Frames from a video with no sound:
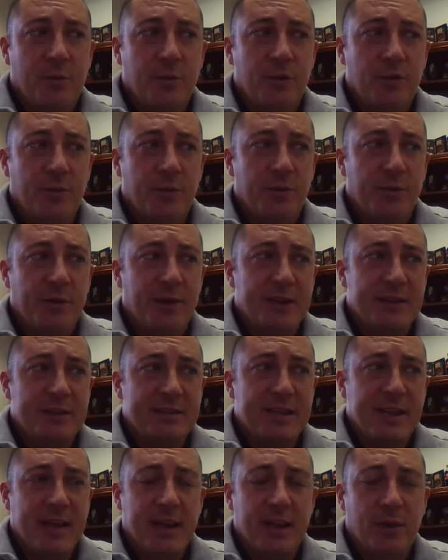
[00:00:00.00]
We will be playing
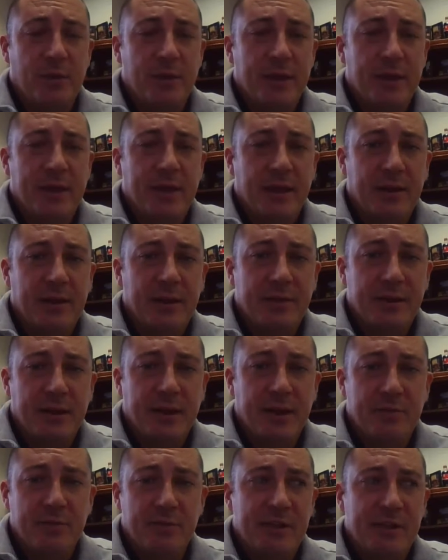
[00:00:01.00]
against Callaway County.
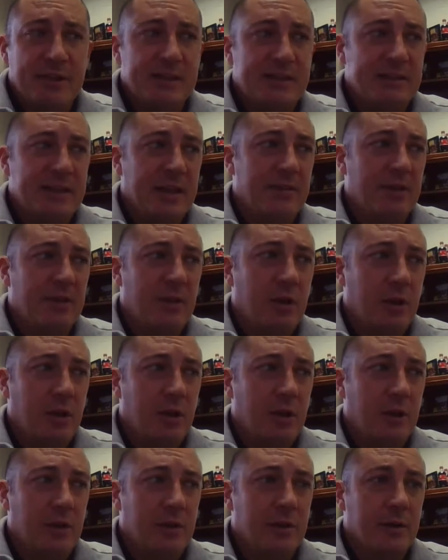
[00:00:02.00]
That game will be at 7
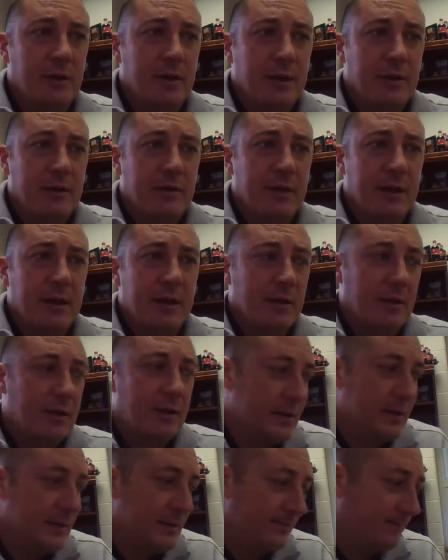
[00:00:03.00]
o'clock that
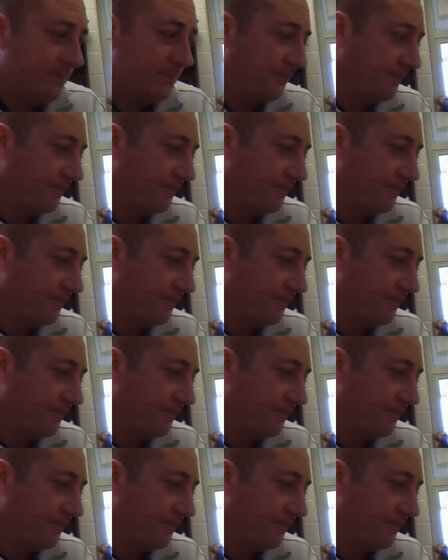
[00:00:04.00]
night.